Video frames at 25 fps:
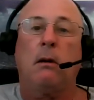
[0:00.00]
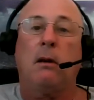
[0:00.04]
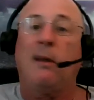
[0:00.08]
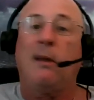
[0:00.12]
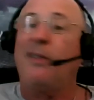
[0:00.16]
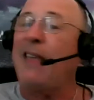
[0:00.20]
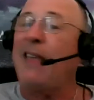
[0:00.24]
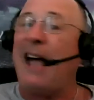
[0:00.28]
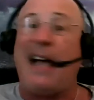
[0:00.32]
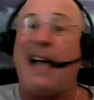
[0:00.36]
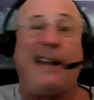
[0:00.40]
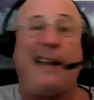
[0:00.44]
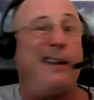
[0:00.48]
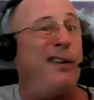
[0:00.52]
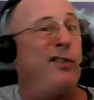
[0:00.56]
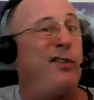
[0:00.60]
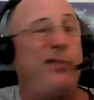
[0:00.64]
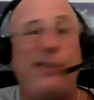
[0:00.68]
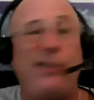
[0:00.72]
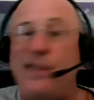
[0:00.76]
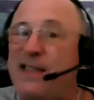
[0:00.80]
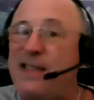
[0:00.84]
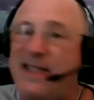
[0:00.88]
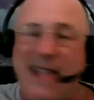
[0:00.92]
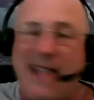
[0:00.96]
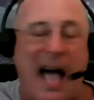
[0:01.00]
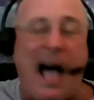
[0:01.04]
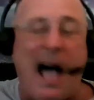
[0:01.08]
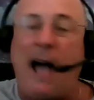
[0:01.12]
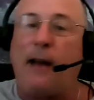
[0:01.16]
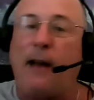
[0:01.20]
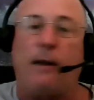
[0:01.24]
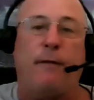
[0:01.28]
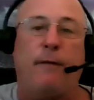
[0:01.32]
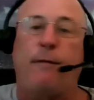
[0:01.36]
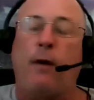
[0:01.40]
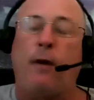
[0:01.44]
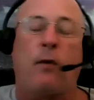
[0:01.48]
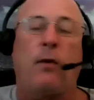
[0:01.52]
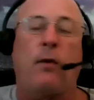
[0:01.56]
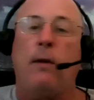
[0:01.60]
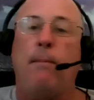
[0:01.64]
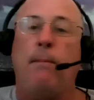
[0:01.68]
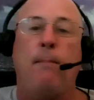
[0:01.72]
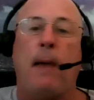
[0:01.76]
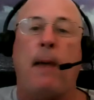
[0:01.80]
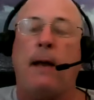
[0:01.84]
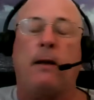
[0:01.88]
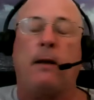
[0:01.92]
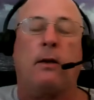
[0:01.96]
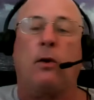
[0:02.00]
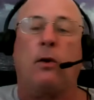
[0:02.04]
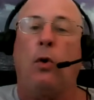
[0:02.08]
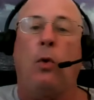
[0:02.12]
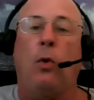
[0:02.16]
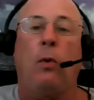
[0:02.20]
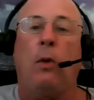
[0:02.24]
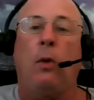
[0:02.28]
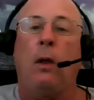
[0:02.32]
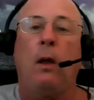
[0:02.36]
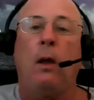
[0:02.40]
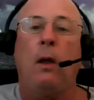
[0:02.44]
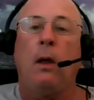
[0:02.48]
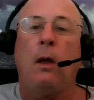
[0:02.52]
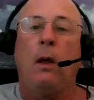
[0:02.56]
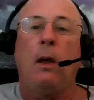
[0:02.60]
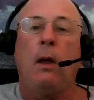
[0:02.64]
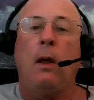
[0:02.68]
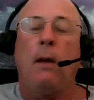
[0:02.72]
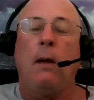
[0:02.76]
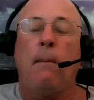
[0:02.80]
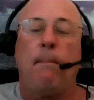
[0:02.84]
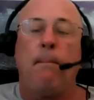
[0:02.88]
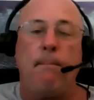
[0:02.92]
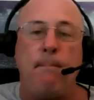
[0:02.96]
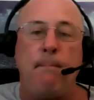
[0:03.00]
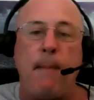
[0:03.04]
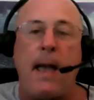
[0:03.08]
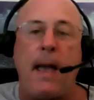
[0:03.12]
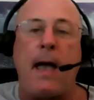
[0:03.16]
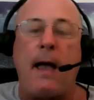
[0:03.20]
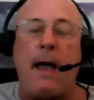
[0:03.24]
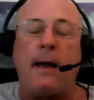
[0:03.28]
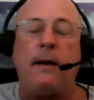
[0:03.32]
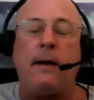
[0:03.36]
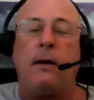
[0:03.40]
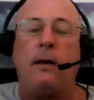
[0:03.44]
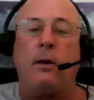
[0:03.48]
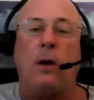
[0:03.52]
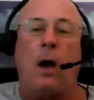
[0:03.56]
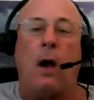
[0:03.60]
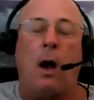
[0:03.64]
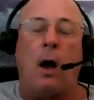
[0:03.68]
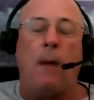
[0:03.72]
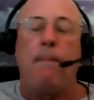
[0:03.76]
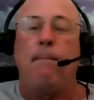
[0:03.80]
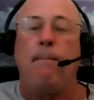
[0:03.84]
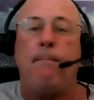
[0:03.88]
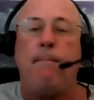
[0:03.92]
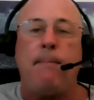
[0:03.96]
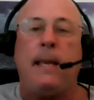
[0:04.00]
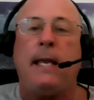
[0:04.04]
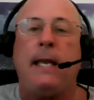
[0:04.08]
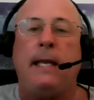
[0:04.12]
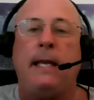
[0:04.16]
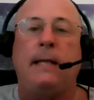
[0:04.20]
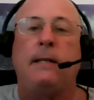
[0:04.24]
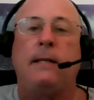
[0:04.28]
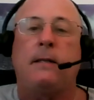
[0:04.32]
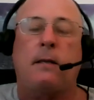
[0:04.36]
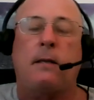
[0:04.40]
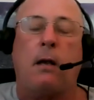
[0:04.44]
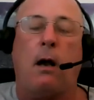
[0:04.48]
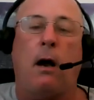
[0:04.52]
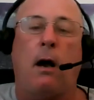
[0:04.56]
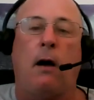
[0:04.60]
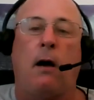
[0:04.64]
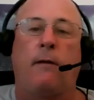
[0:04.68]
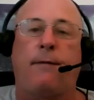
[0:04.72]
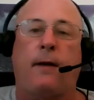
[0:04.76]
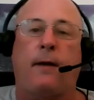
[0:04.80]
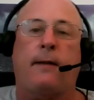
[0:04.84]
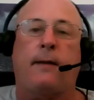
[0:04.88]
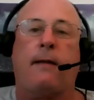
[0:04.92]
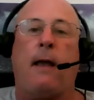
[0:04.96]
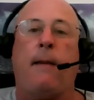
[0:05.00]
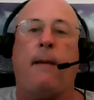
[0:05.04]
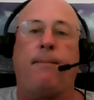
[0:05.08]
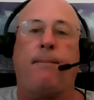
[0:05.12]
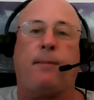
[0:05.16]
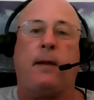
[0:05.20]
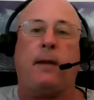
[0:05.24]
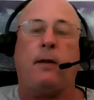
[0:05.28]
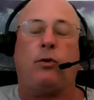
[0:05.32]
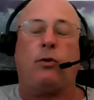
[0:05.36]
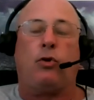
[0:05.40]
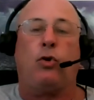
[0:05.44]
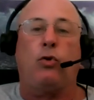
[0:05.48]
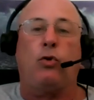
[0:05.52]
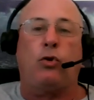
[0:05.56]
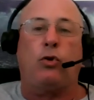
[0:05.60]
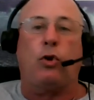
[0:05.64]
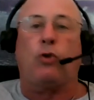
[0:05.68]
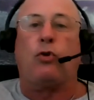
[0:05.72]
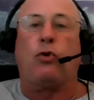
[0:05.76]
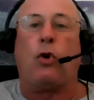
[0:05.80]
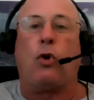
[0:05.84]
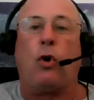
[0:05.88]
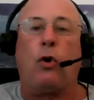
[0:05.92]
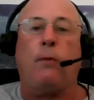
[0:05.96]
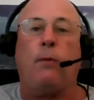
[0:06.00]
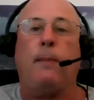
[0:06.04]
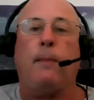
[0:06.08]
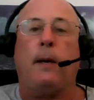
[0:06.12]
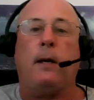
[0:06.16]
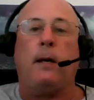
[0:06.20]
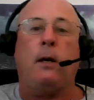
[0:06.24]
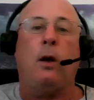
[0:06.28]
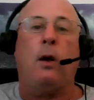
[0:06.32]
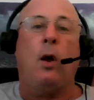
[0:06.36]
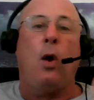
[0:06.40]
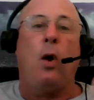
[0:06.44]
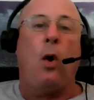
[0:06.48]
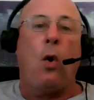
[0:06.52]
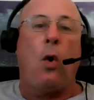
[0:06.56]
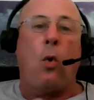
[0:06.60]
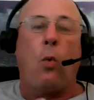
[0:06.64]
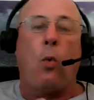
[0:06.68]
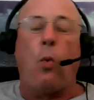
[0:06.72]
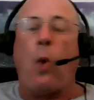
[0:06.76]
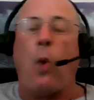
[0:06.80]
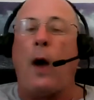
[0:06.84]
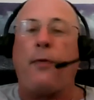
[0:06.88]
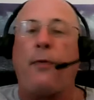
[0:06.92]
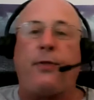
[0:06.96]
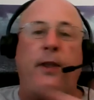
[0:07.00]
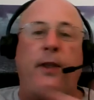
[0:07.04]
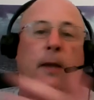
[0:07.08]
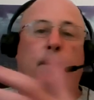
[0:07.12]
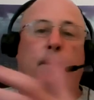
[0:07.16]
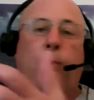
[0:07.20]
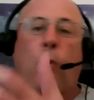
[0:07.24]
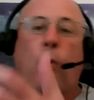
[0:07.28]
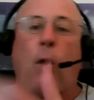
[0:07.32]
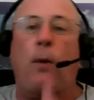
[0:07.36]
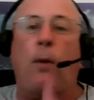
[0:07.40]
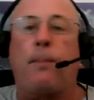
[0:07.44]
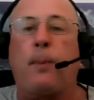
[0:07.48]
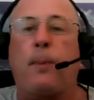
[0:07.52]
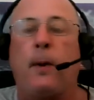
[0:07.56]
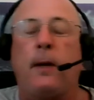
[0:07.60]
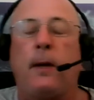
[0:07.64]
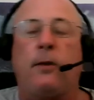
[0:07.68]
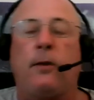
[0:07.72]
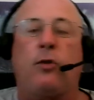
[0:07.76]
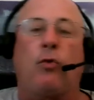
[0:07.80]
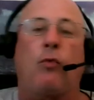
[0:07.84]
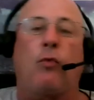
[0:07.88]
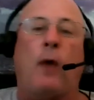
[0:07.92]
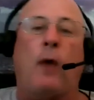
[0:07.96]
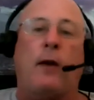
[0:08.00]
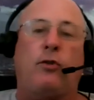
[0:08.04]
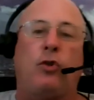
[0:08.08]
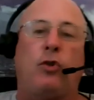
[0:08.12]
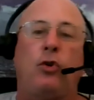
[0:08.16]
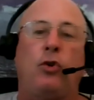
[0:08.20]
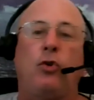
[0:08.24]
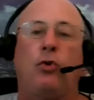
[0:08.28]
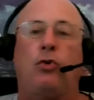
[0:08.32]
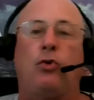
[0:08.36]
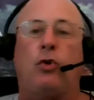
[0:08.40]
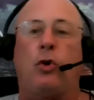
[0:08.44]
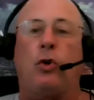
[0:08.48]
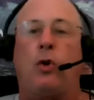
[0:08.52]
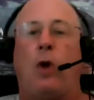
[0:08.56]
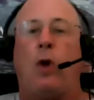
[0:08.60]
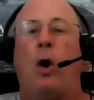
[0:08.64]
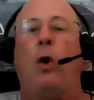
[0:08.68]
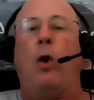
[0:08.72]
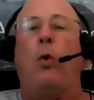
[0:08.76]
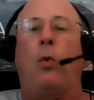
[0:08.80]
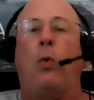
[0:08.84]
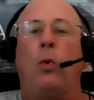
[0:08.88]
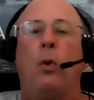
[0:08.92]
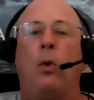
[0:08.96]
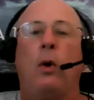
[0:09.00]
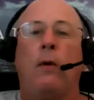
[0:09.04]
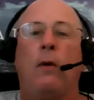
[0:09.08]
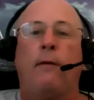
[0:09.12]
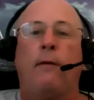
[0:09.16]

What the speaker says: That is not a very medical means of attempting to determine what the appropriate direction you should go